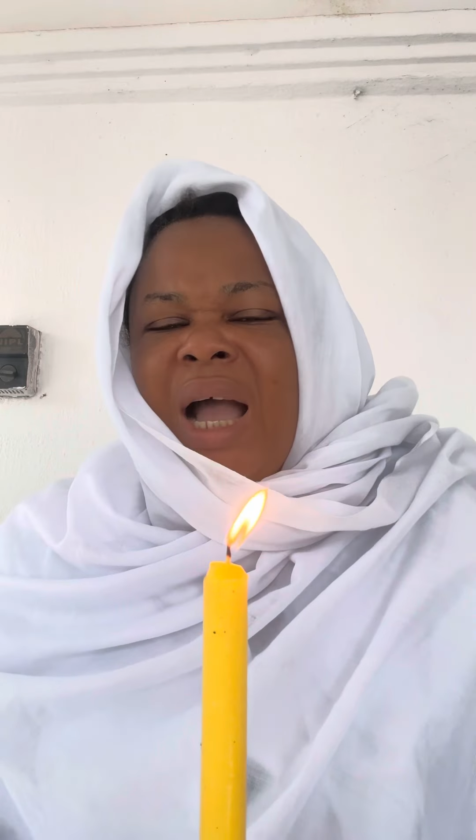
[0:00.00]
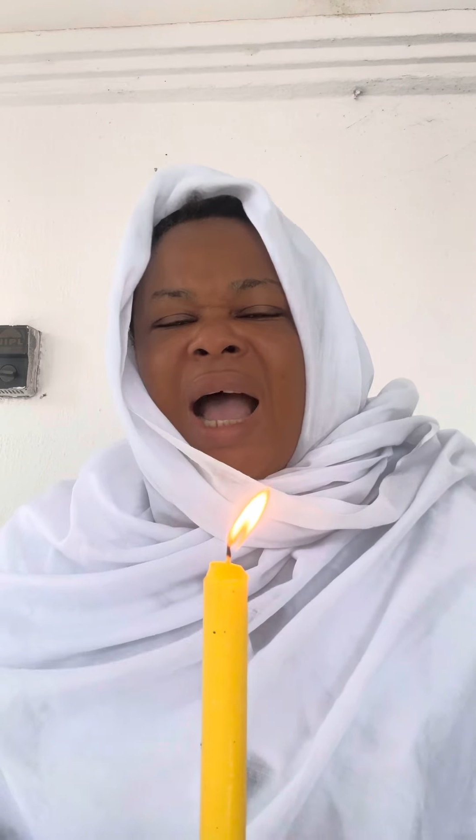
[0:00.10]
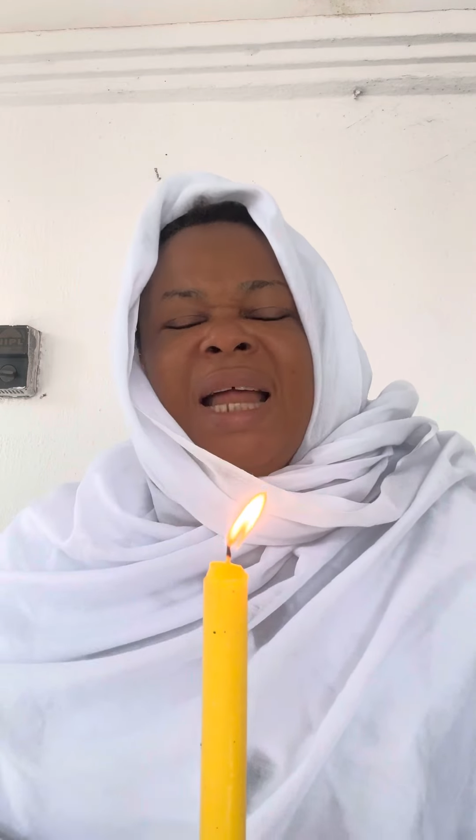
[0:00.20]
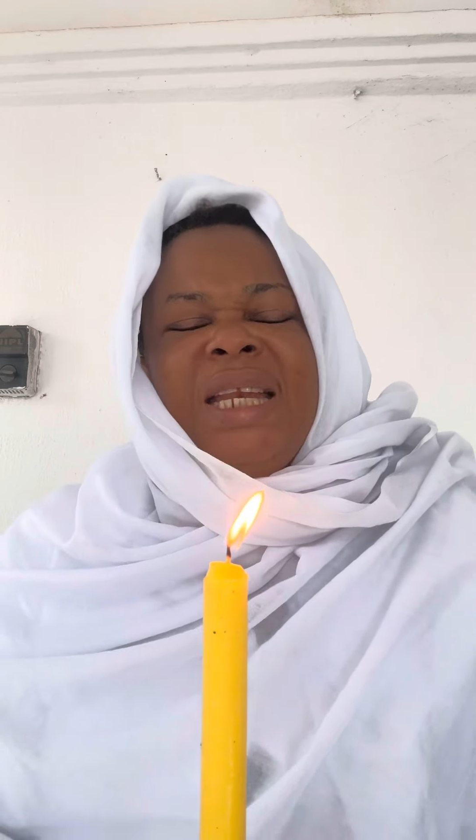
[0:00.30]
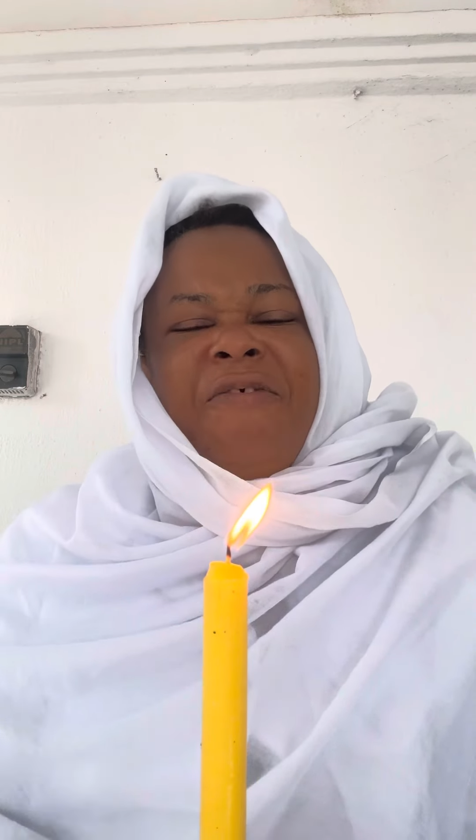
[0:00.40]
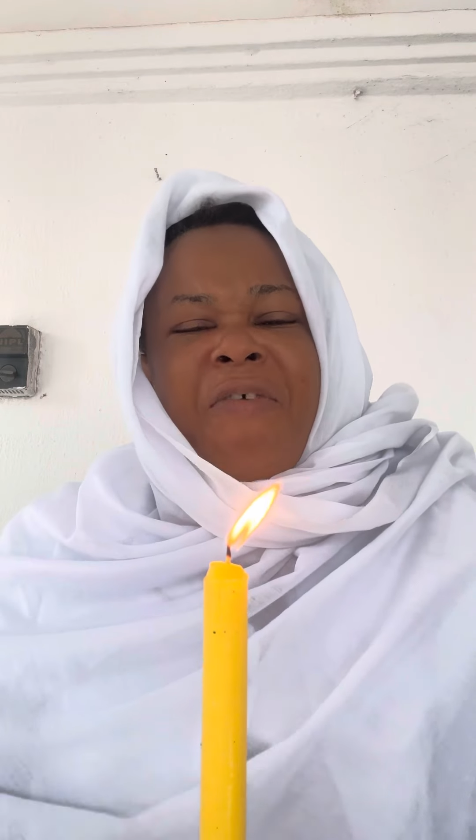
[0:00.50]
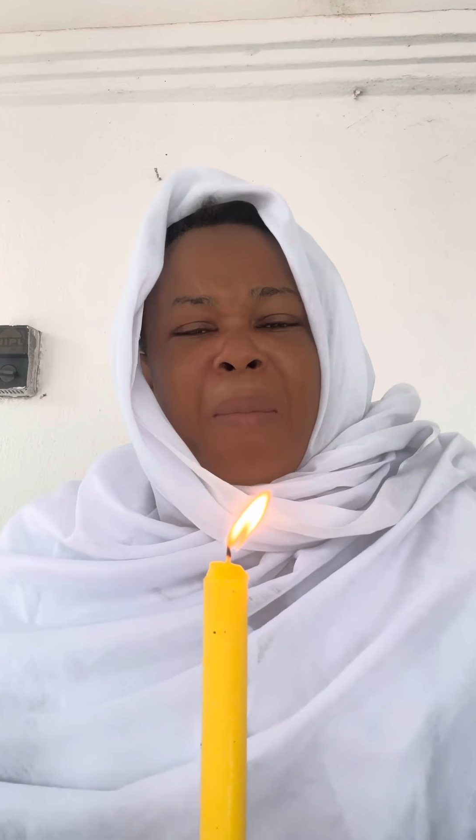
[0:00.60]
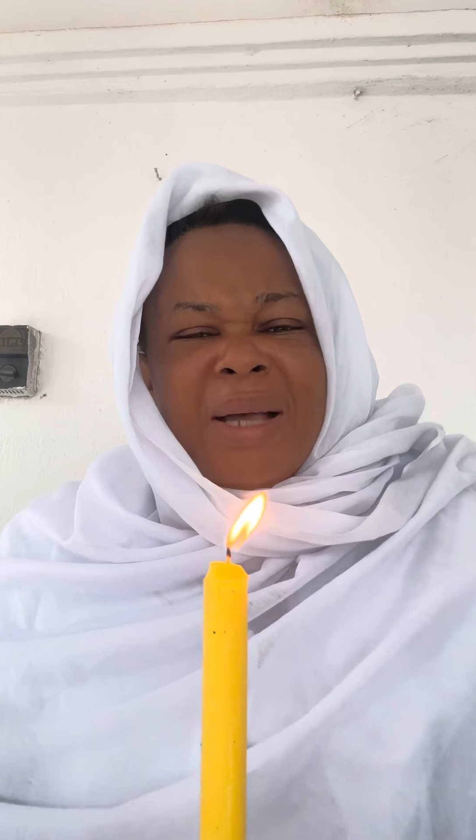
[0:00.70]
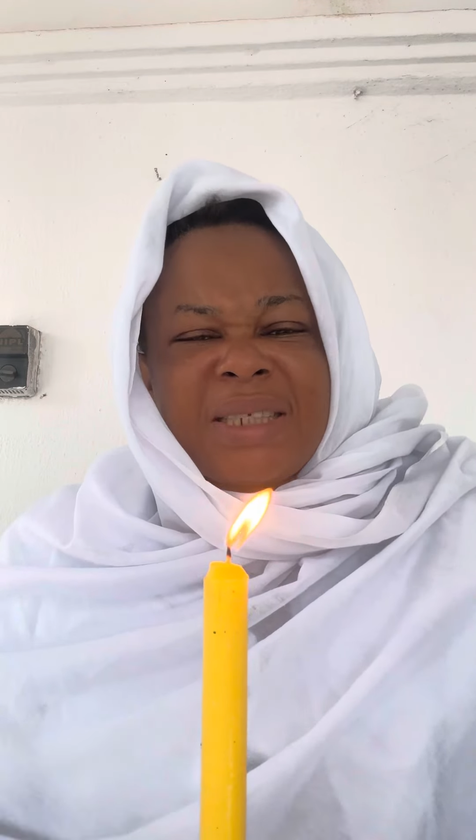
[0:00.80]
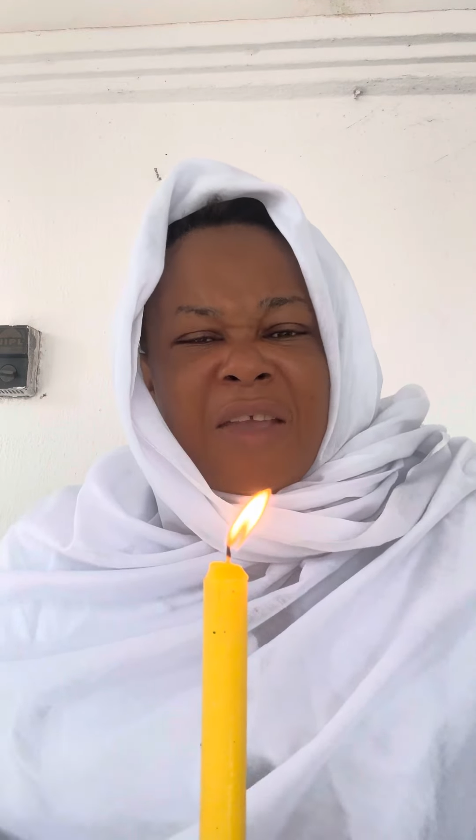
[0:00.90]
And if you
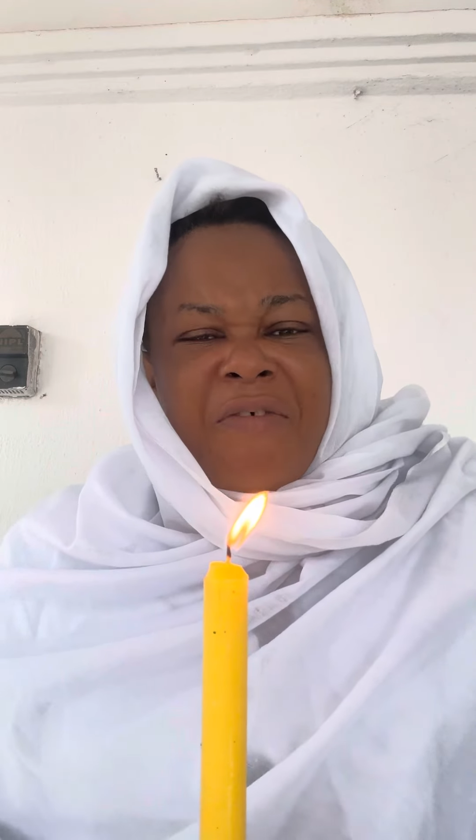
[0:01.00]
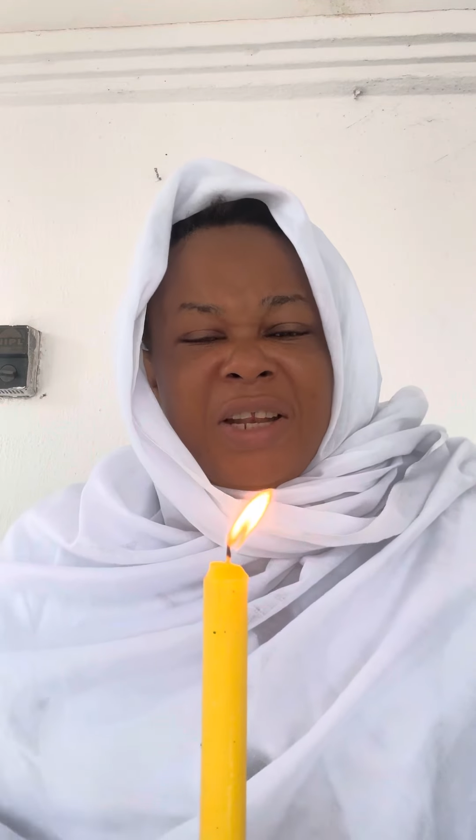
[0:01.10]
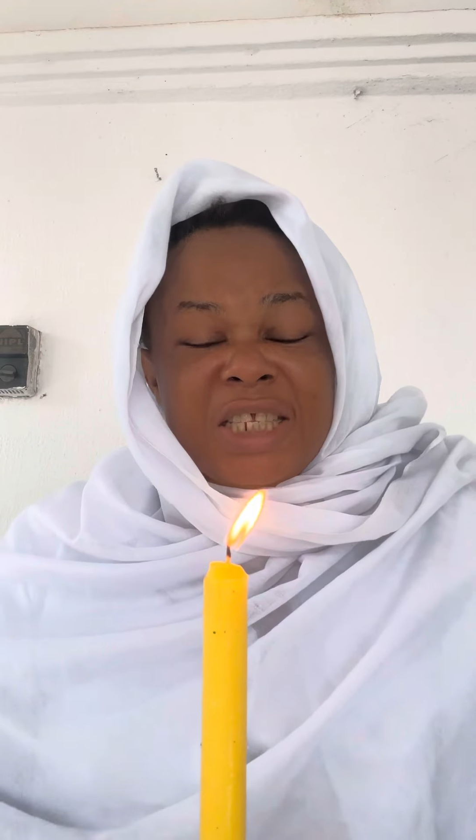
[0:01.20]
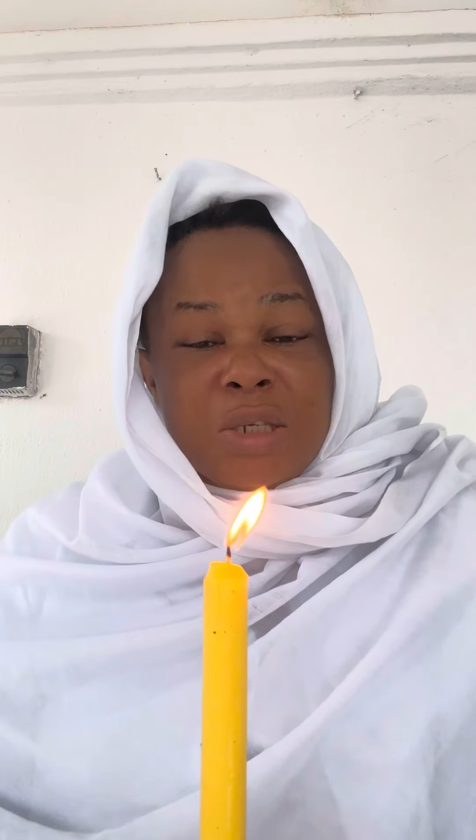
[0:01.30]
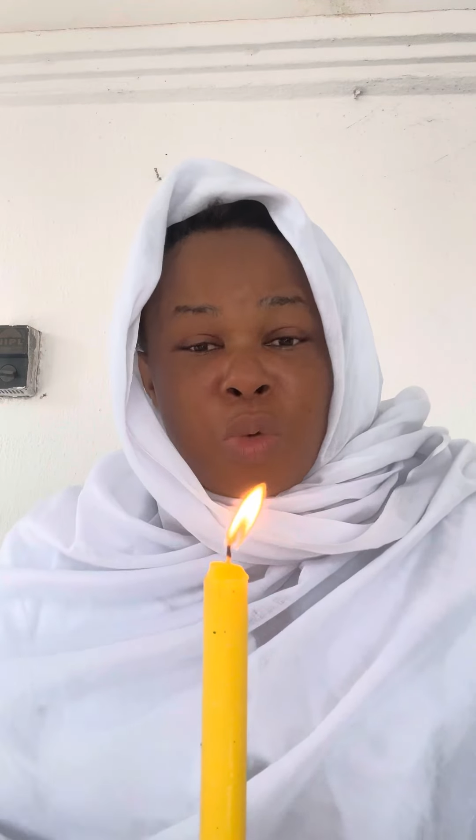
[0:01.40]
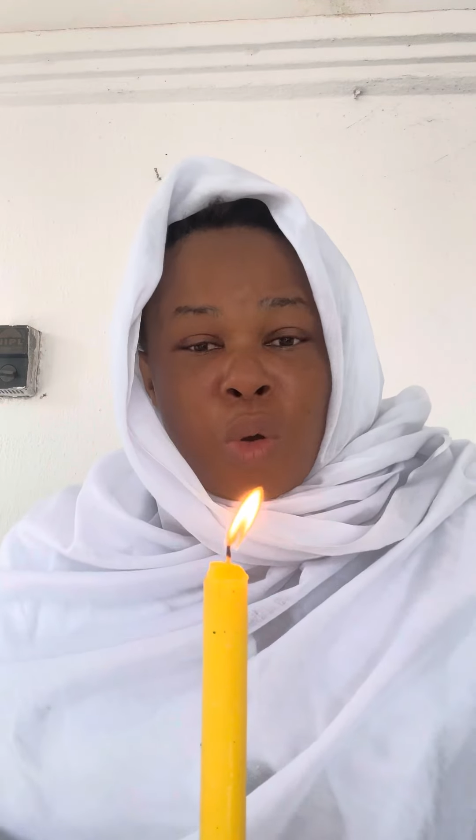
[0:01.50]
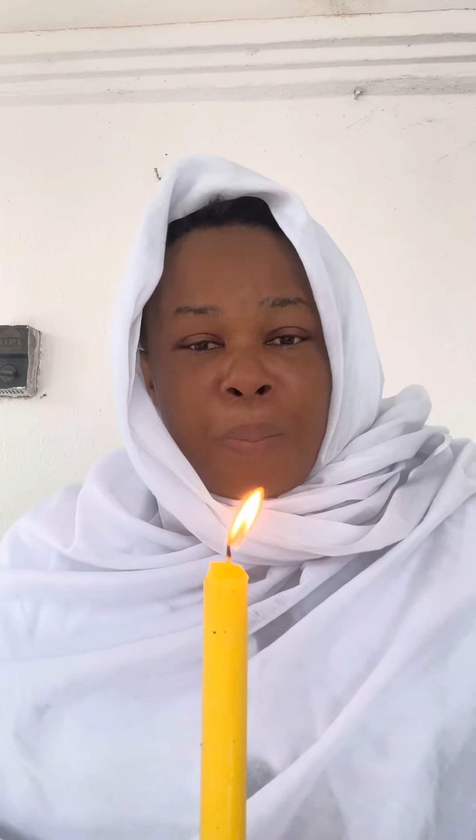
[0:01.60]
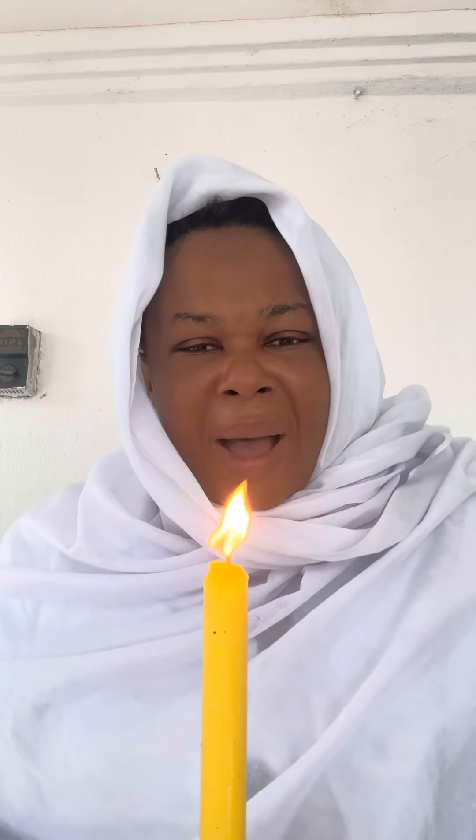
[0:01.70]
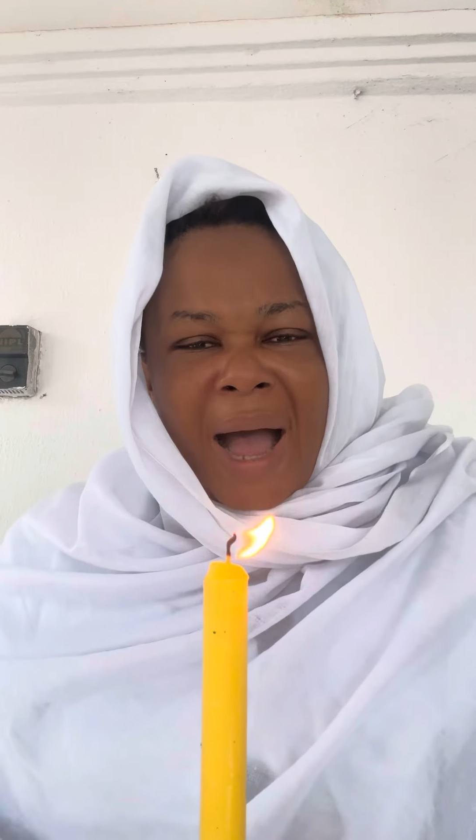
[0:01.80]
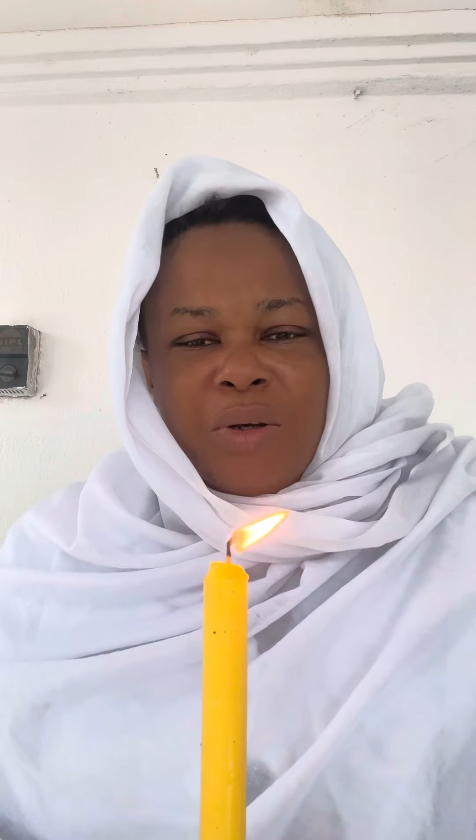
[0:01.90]
was safe, this
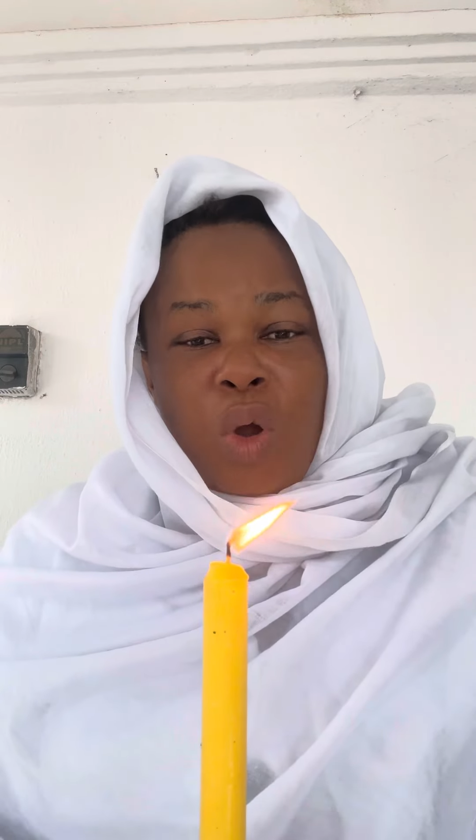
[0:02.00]
Mohbad,